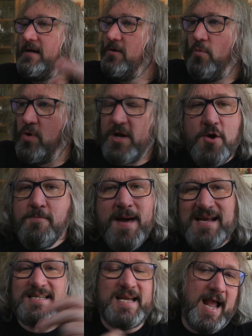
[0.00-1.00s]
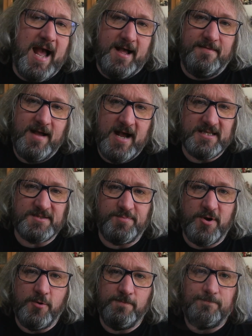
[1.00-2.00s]
you messing at,
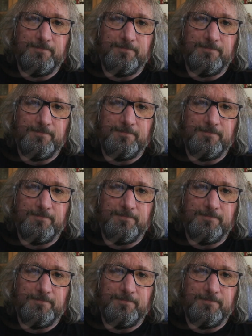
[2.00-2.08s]
Hasbro?